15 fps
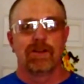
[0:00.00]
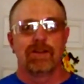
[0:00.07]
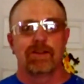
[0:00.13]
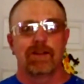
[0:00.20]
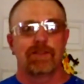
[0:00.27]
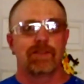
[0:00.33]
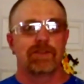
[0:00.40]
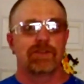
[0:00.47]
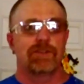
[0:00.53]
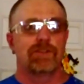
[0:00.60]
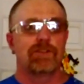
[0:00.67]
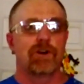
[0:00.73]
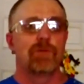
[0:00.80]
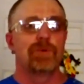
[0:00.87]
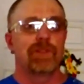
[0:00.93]
not that she
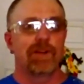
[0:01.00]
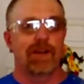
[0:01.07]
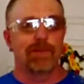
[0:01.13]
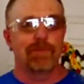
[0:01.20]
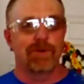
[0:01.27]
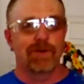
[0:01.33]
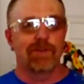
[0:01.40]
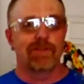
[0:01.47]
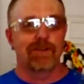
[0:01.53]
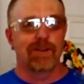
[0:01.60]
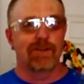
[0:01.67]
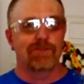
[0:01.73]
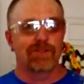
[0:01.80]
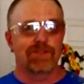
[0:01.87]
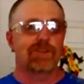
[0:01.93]
told me that, but you
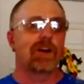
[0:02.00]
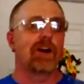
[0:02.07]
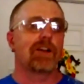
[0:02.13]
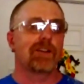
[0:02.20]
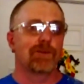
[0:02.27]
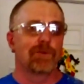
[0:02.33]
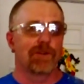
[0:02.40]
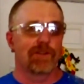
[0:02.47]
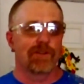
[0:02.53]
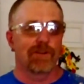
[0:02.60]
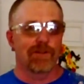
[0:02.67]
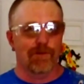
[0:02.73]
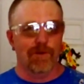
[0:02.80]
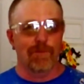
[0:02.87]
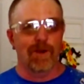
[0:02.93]
know, just talking with her,
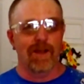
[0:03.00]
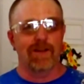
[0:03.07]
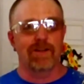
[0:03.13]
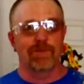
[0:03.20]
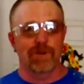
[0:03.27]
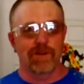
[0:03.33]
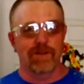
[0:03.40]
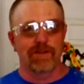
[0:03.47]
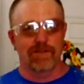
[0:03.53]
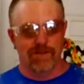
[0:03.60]
it reminded me